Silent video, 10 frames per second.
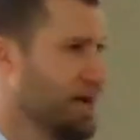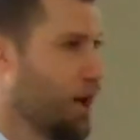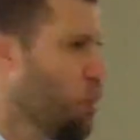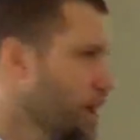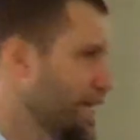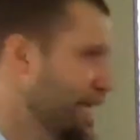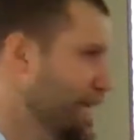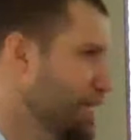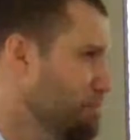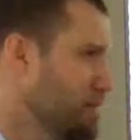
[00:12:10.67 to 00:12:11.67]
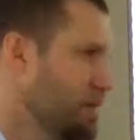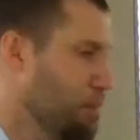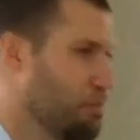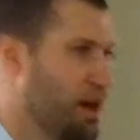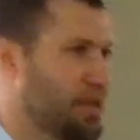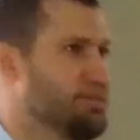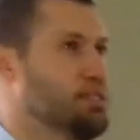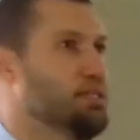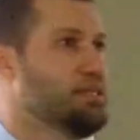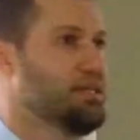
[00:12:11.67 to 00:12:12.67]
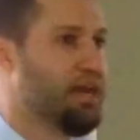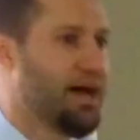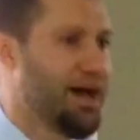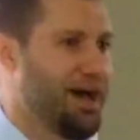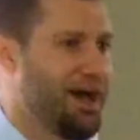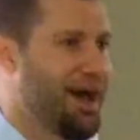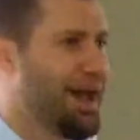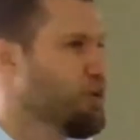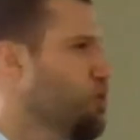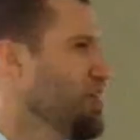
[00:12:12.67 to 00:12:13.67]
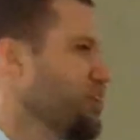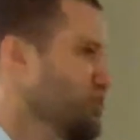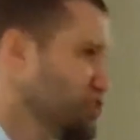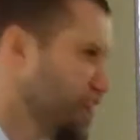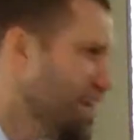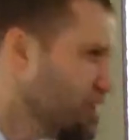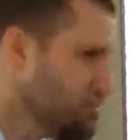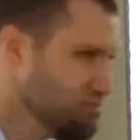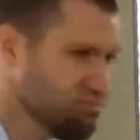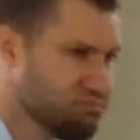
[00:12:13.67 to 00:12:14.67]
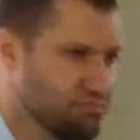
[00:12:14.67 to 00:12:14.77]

I want to kill him, but I don't want to go to jail.